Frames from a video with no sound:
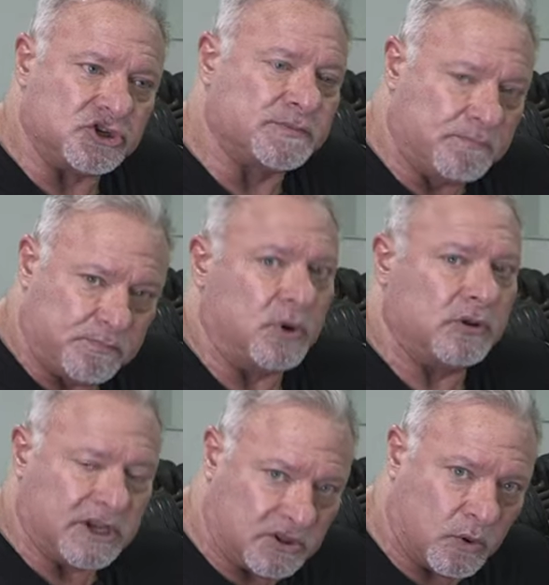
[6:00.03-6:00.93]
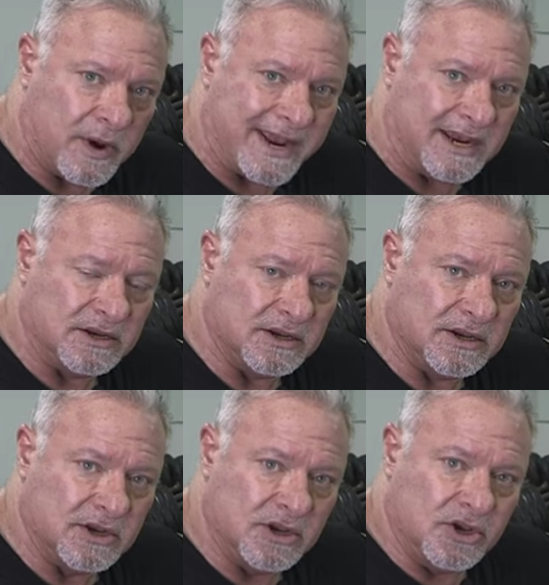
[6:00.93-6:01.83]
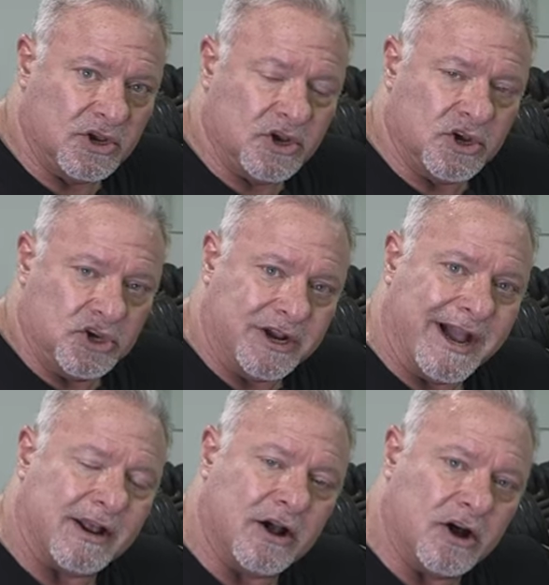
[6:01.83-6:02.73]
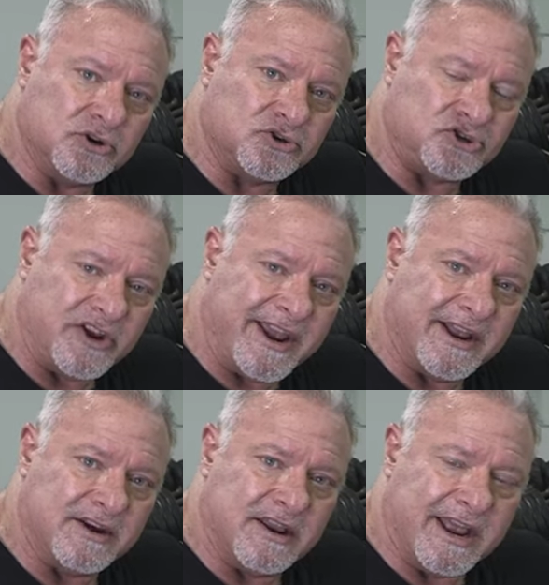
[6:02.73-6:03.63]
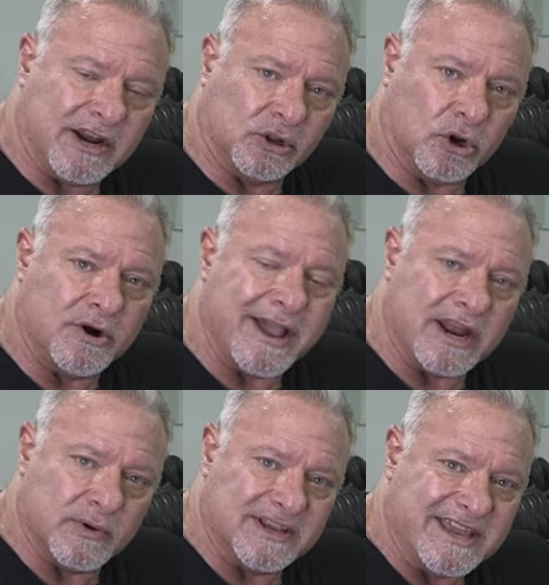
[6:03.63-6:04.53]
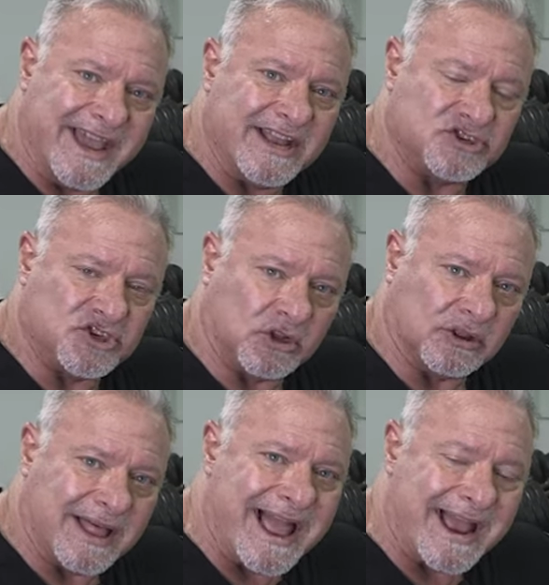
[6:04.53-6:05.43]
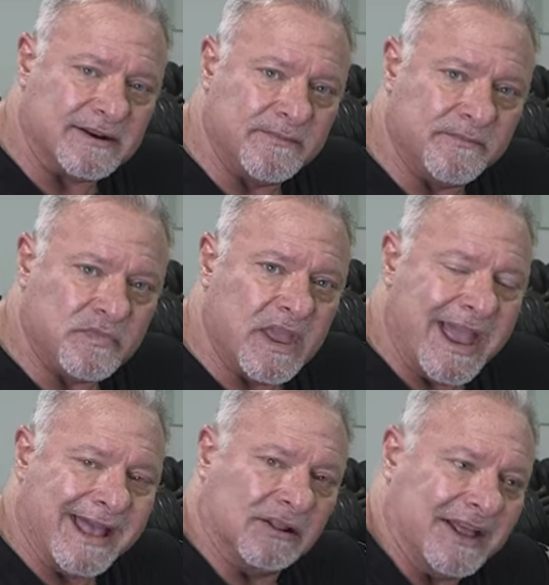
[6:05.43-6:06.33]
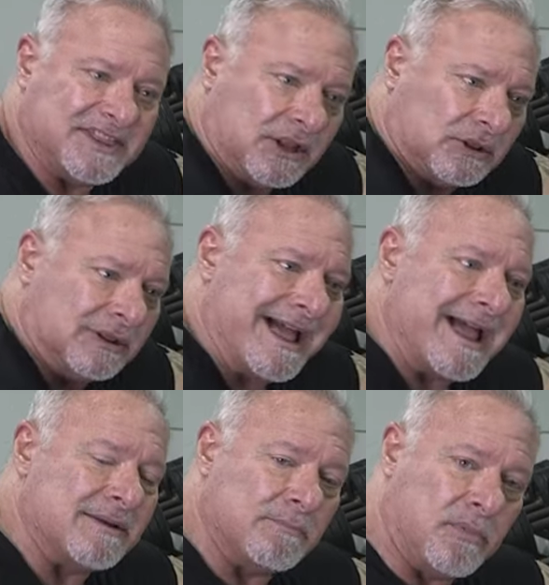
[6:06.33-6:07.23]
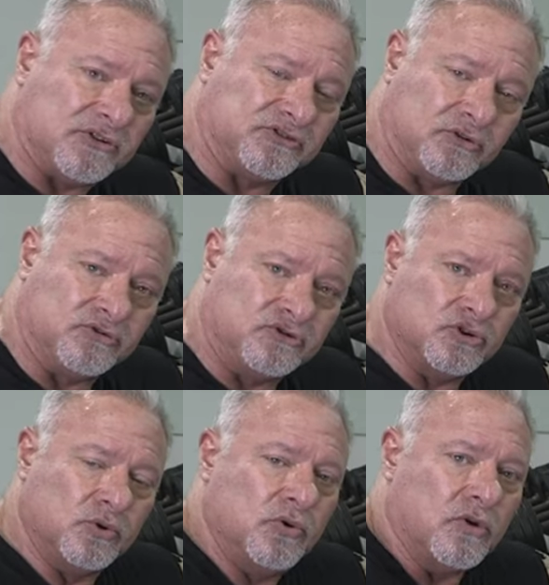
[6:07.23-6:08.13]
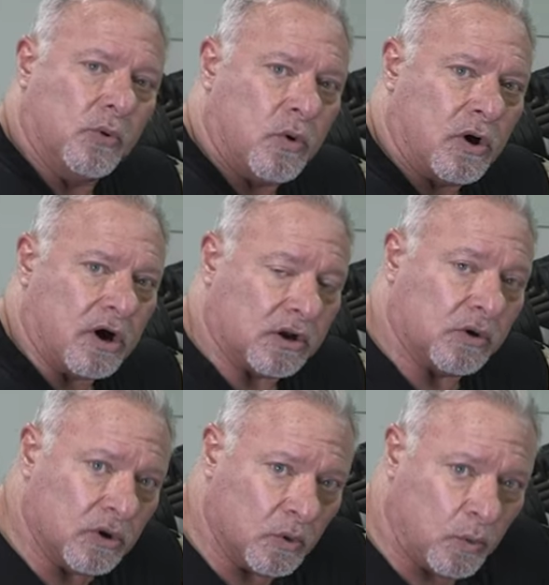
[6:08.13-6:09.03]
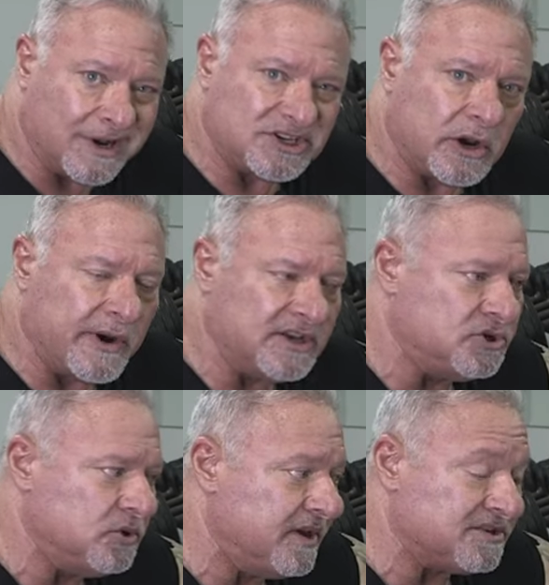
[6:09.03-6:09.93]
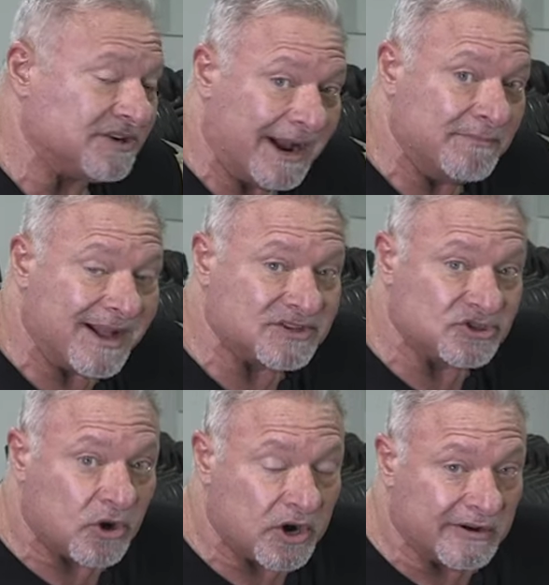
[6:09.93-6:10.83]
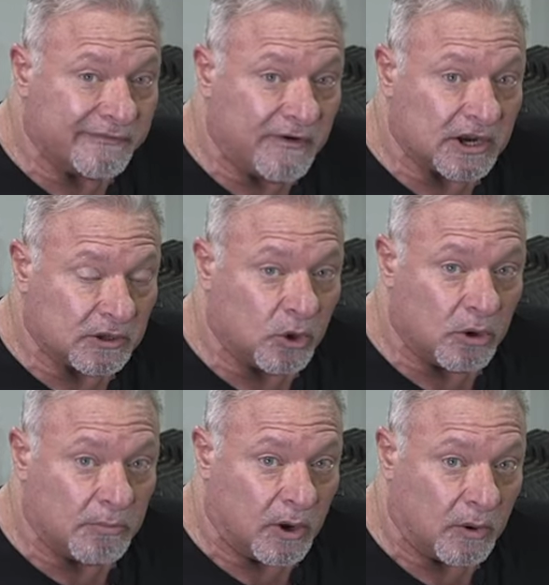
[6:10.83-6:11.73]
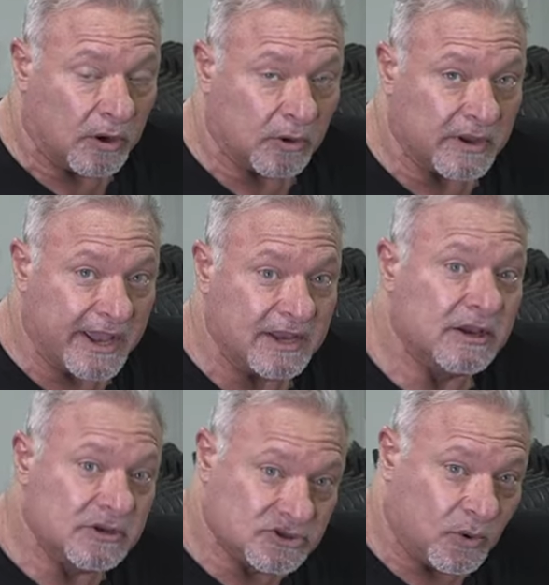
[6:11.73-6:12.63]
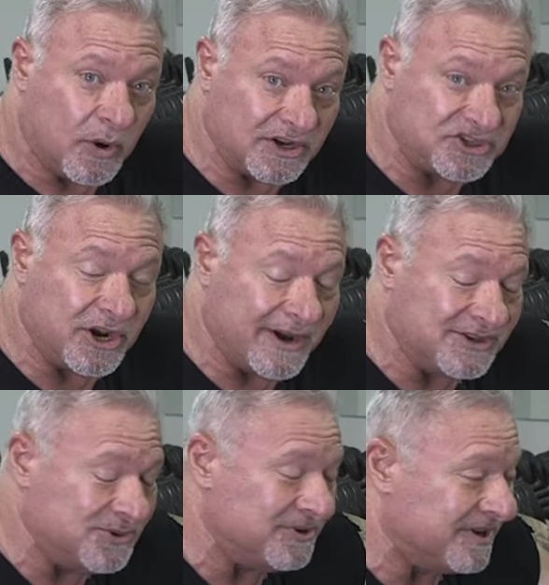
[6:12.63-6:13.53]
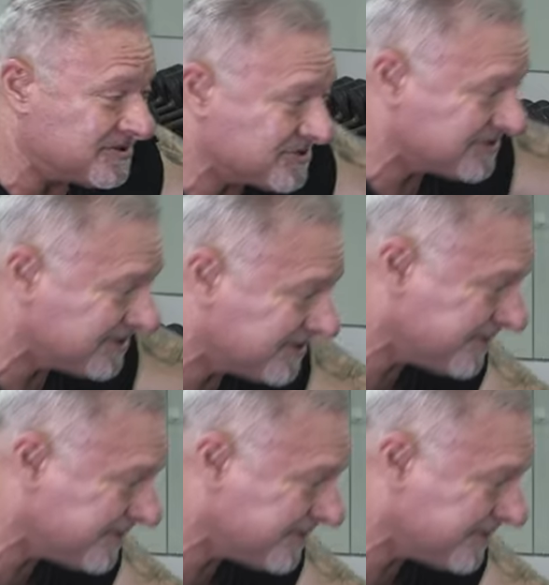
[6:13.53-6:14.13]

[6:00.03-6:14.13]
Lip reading: just pulling the weight. You gotta understand and learn how to engage the lat and let the lat muscle do the work. Watch how I do this. I'm not starting a fucking lawnmower, okay? So watch how I do this.